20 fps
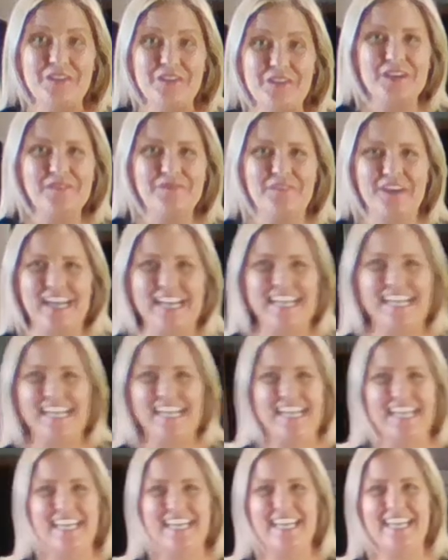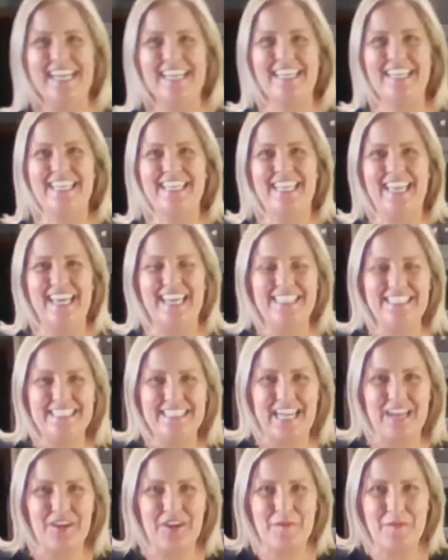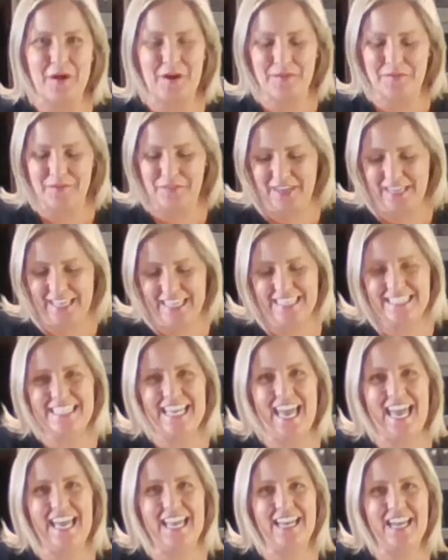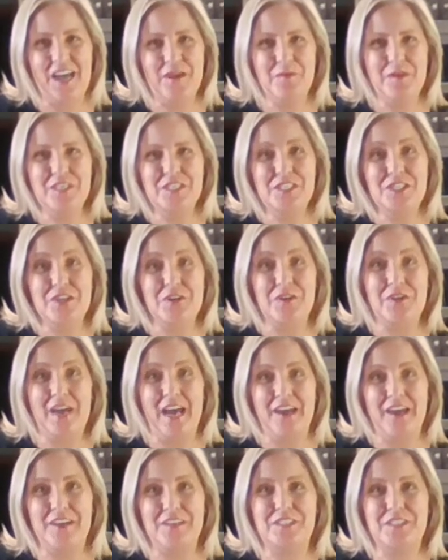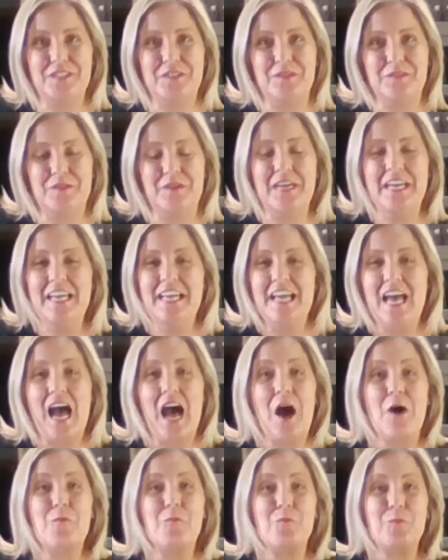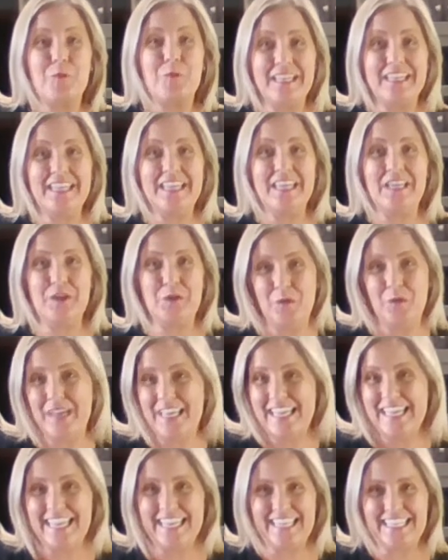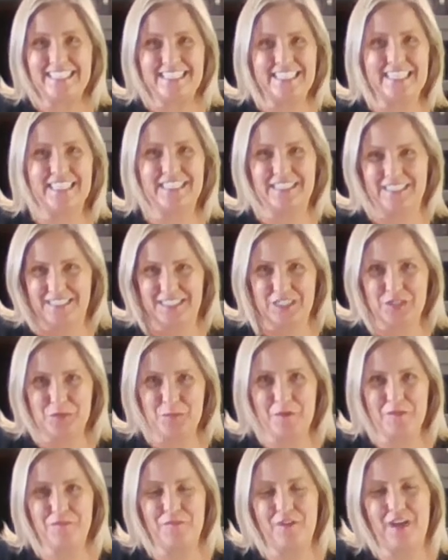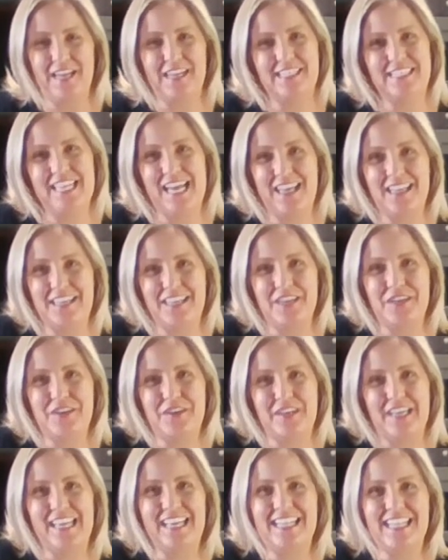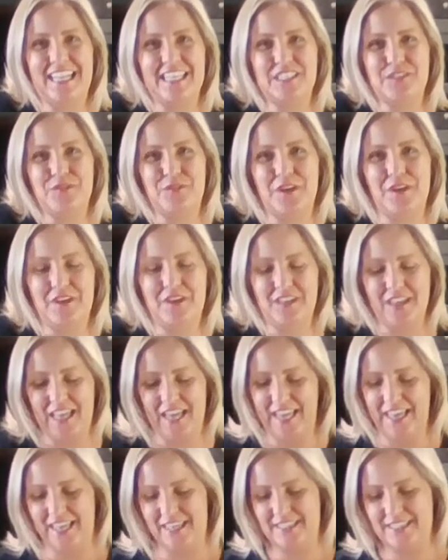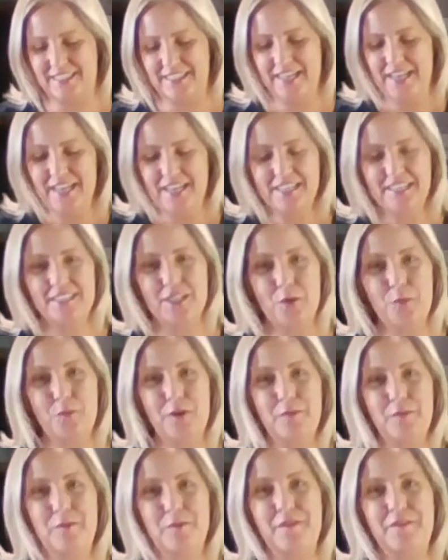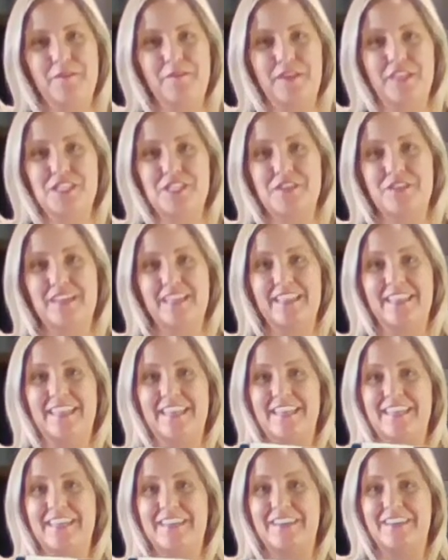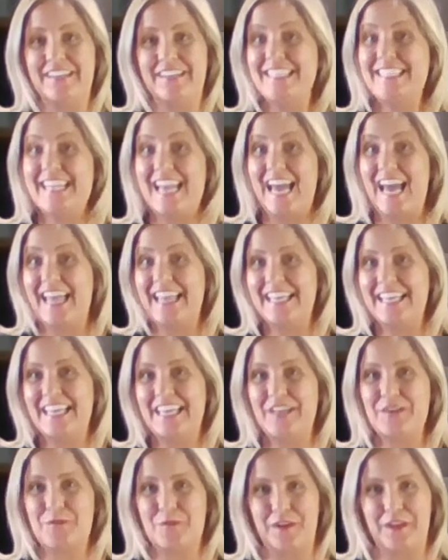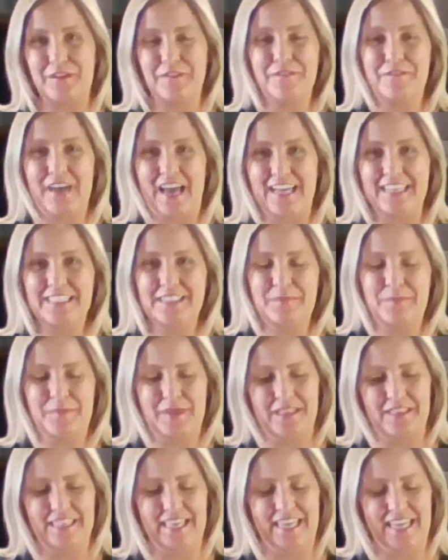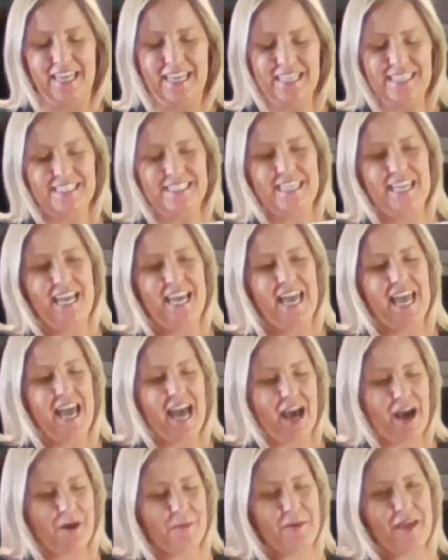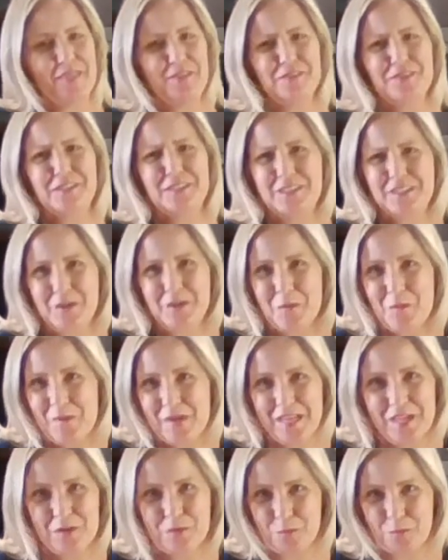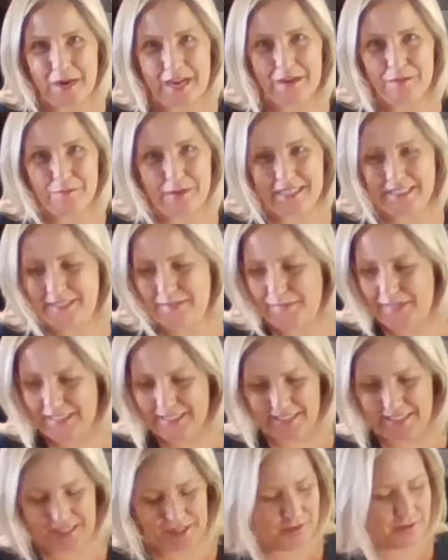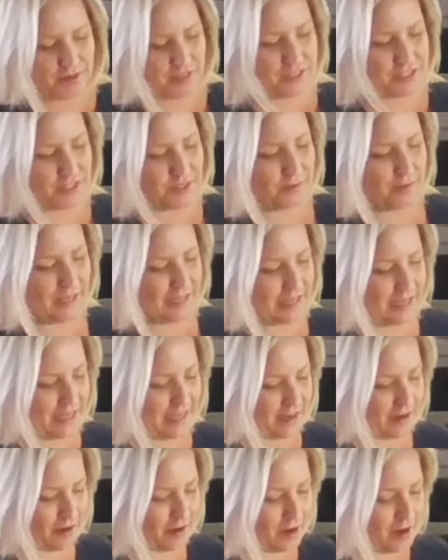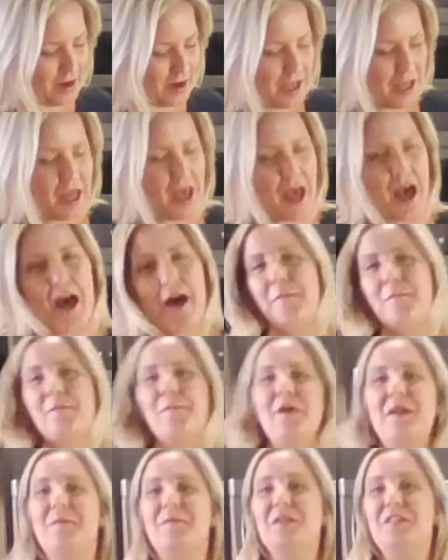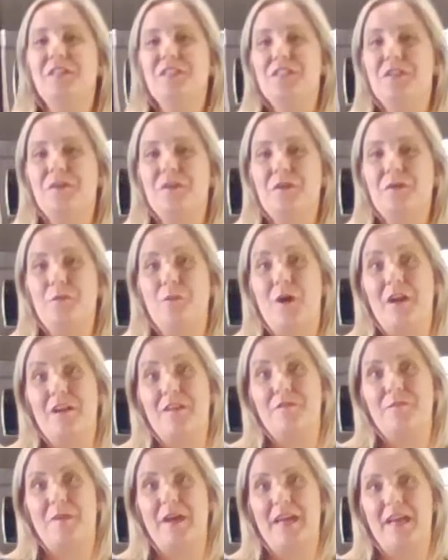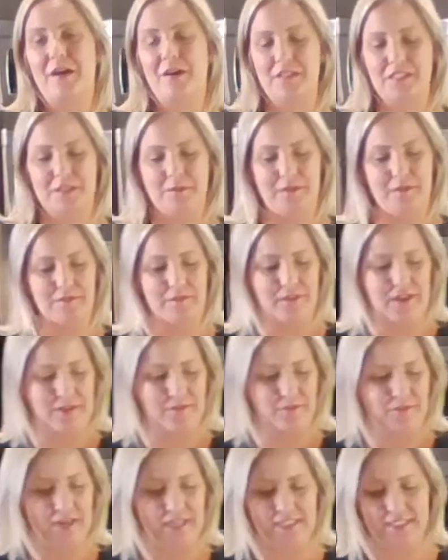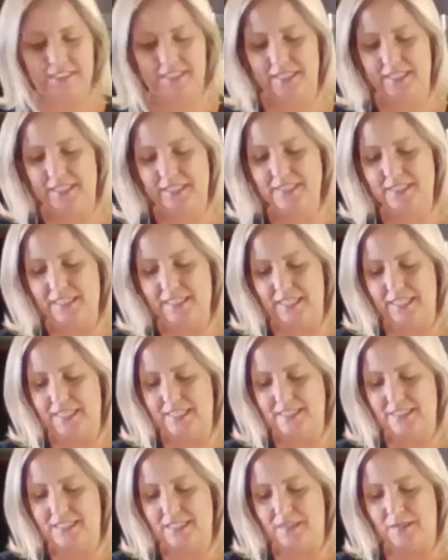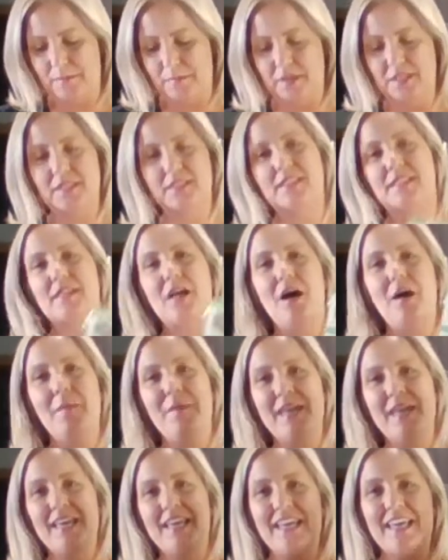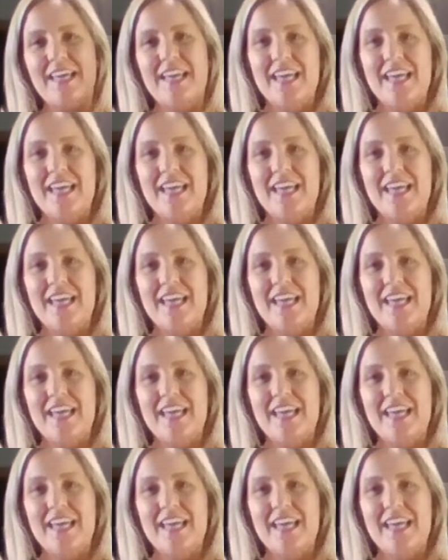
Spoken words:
everybody, it's Carrie Barfoot and I'm going to show you how to do a really quick and easy and super fun Italian cooking class for your clients. So we will be featuring the Good Italian Real Fast Meal Kit, and there's so many great recipes that you can do in here, but I'm going to show you one of my ultimate favorites. This is the balsamic